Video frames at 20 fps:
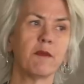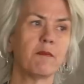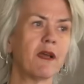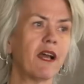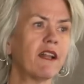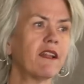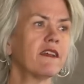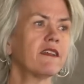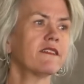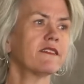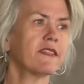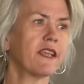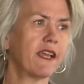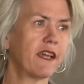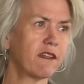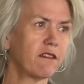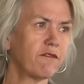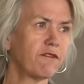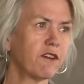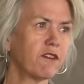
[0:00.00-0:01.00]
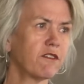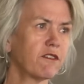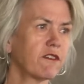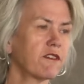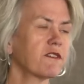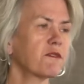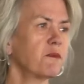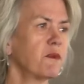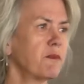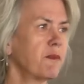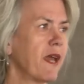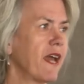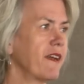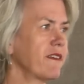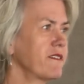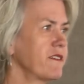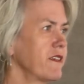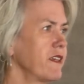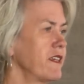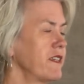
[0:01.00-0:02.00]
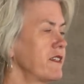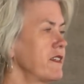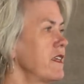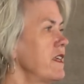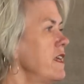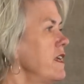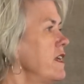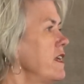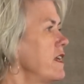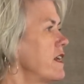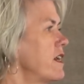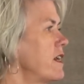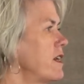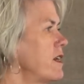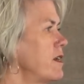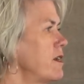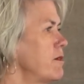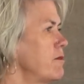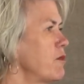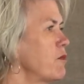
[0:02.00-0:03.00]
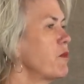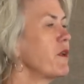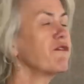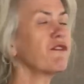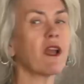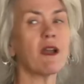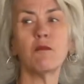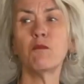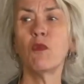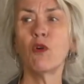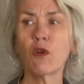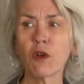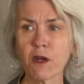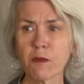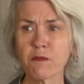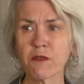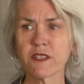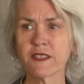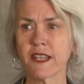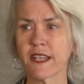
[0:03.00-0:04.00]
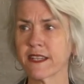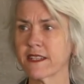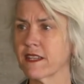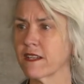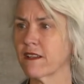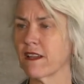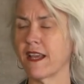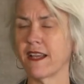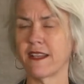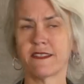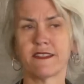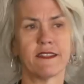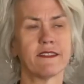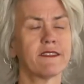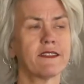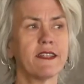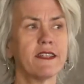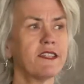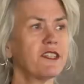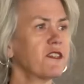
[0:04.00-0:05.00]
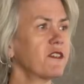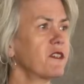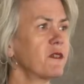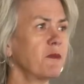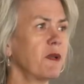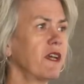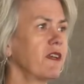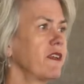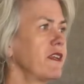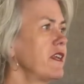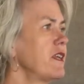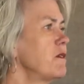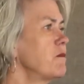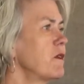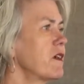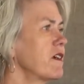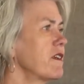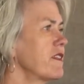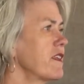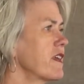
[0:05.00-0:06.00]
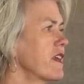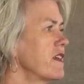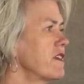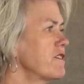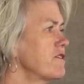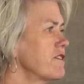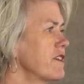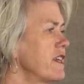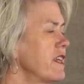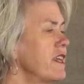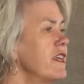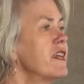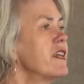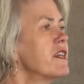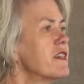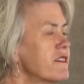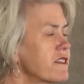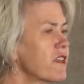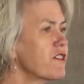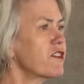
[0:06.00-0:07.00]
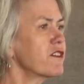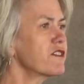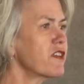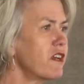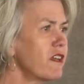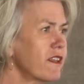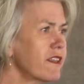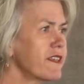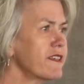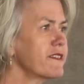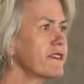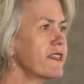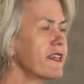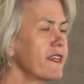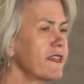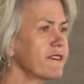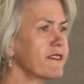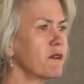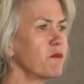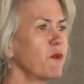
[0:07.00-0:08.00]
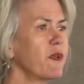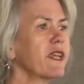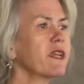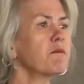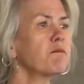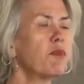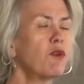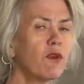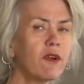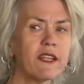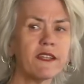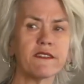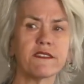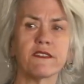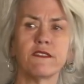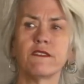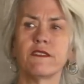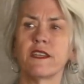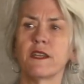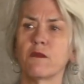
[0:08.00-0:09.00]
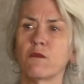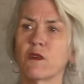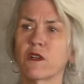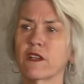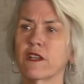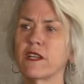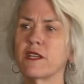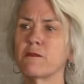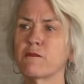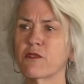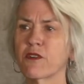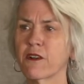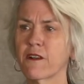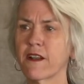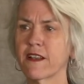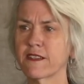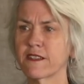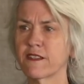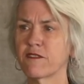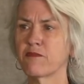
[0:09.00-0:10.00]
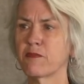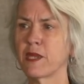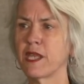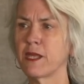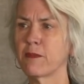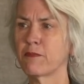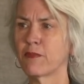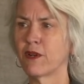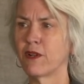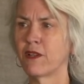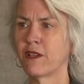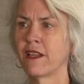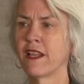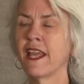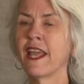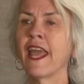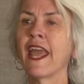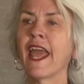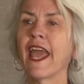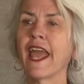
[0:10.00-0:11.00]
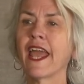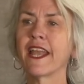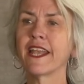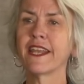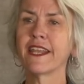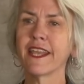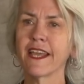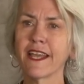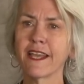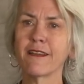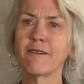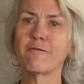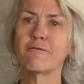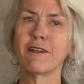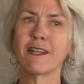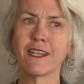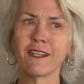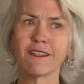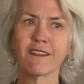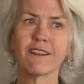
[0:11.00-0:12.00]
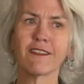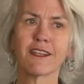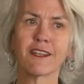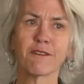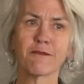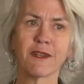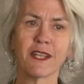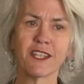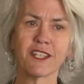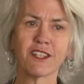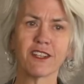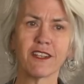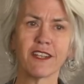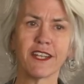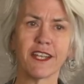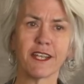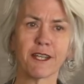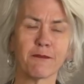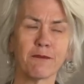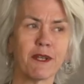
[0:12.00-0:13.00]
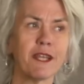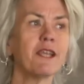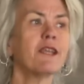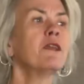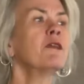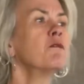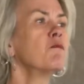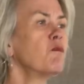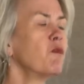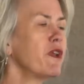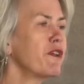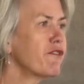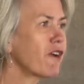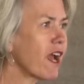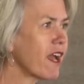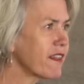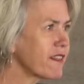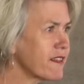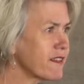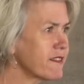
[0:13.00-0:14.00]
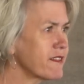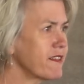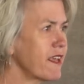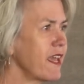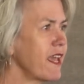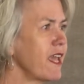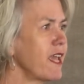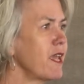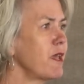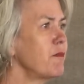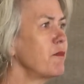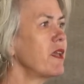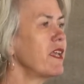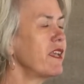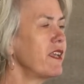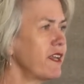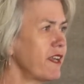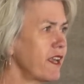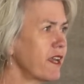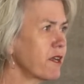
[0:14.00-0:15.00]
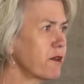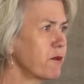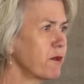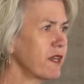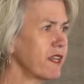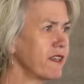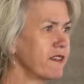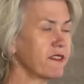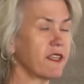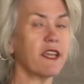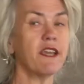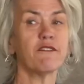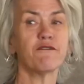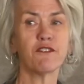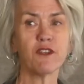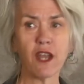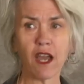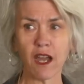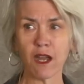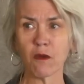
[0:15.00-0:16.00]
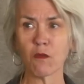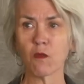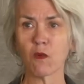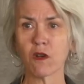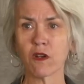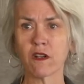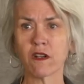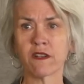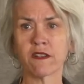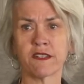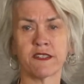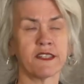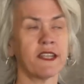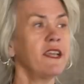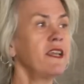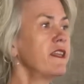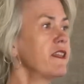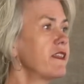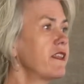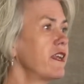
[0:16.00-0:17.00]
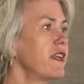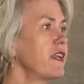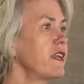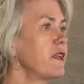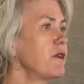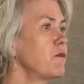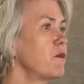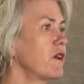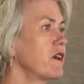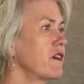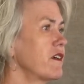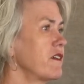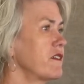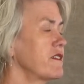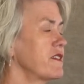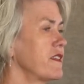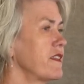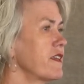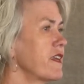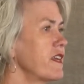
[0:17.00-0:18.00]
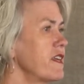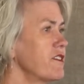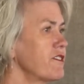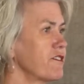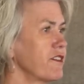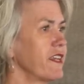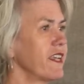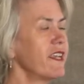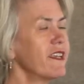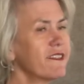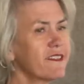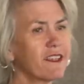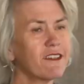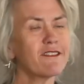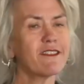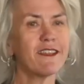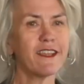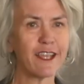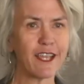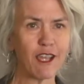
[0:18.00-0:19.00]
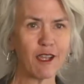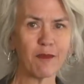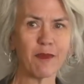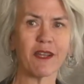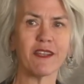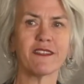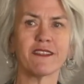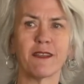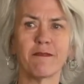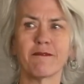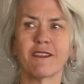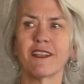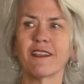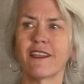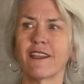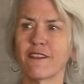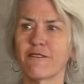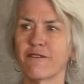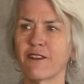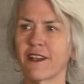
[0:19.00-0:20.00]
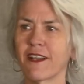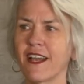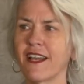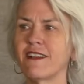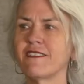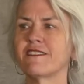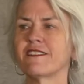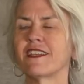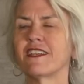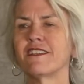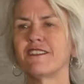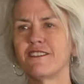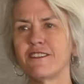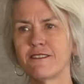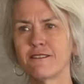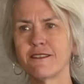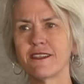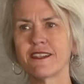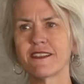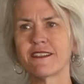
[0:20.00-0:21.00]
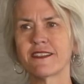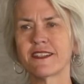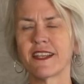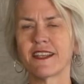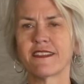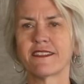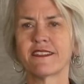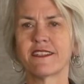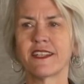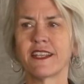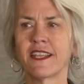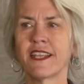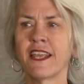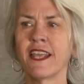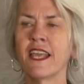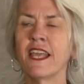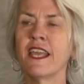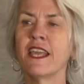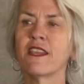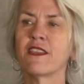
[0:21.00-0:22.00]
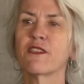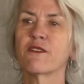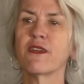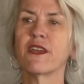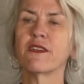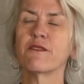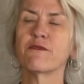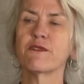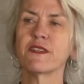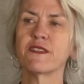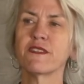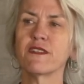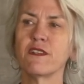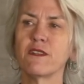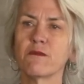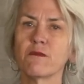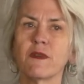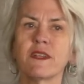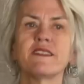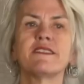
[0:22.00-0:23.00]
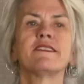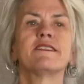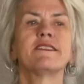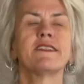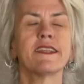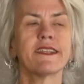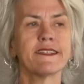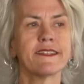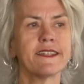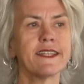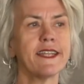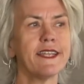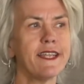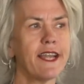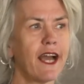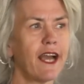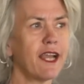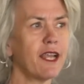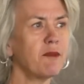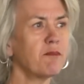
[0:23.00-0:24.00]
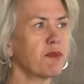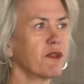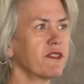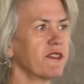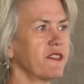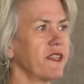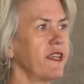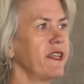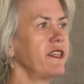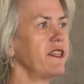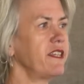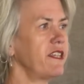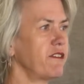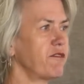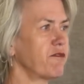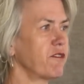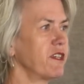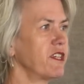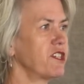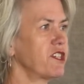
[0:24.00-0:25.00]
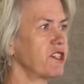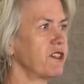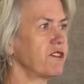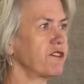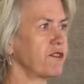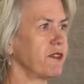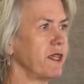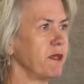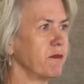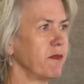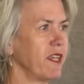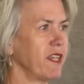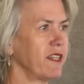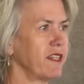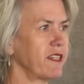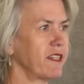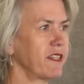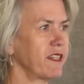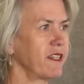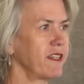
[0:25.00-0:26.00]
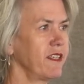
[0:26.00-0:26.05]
the ballot, Seattle voters will pass it. We've got more protected classes than just about anywhere in the country. So there's all these things that we can point to that we're good progressive people. And yet, when you look at racial inequity, we've got the same inequities, if not worse, than anywhere else in the country. And so thinking about something like fair housing, do this testing, the result was 69% differential treatment.